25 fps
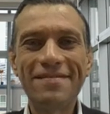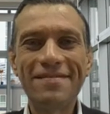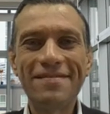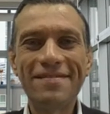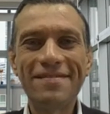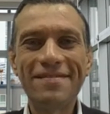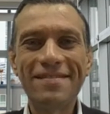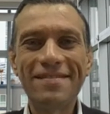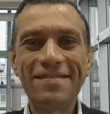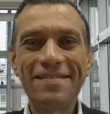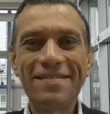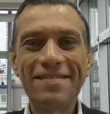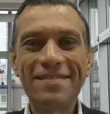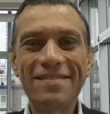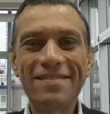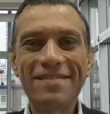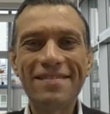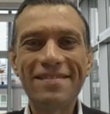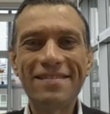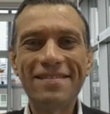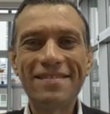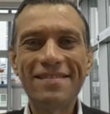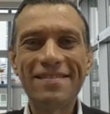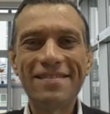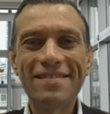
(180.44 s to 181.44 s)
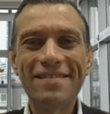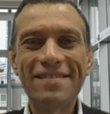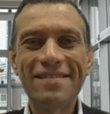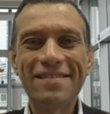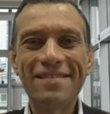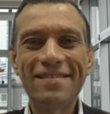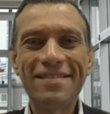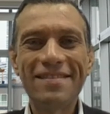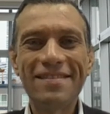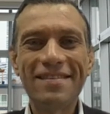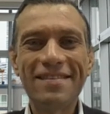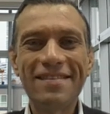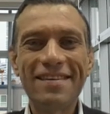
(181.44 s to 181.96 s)

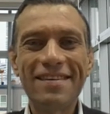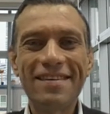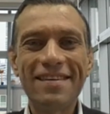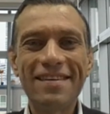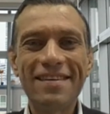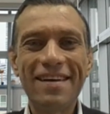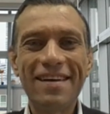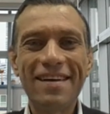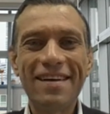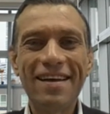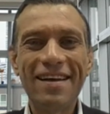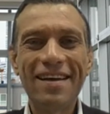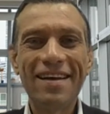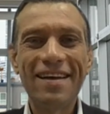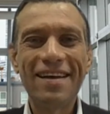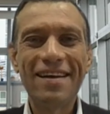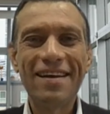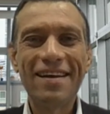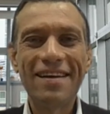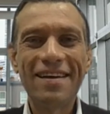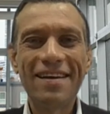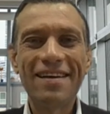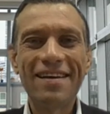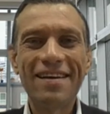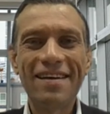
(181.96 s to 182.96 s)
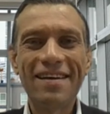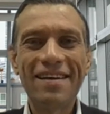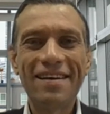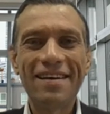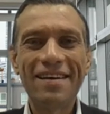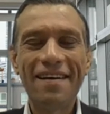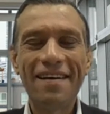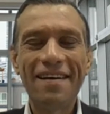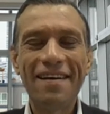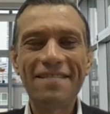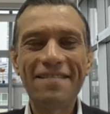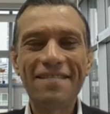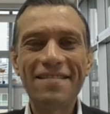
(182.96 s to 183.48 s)

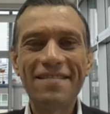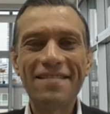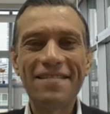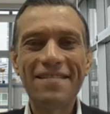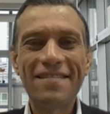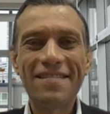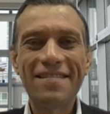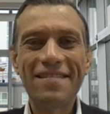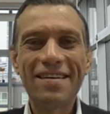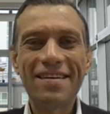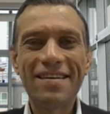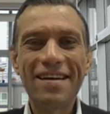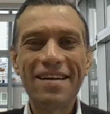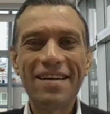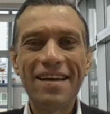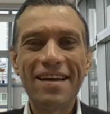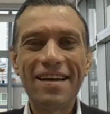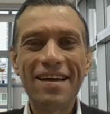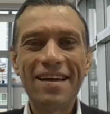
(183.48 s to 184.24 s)
(silent)